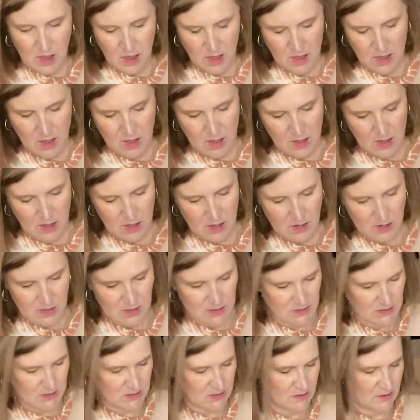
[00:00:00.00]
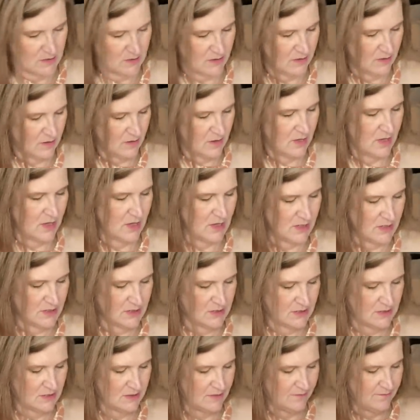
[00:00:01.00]
And
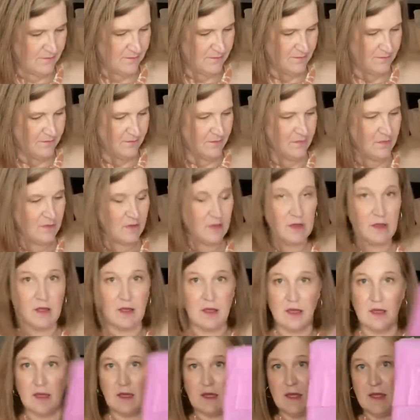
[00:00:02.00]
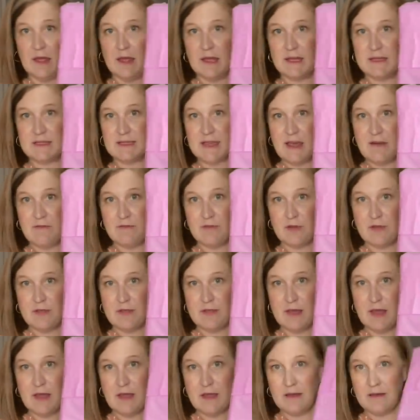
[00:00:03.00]
this is
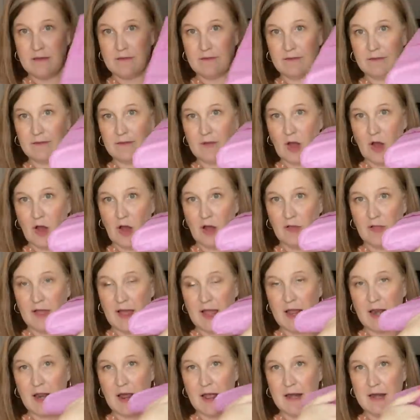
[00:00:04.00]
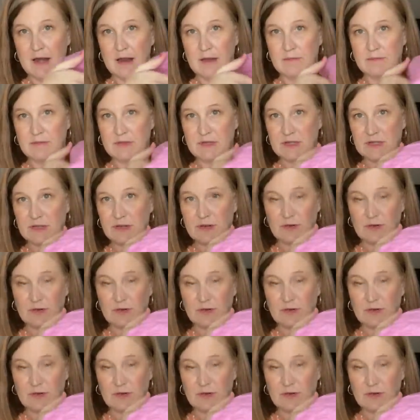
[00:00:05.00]
everything, all eight items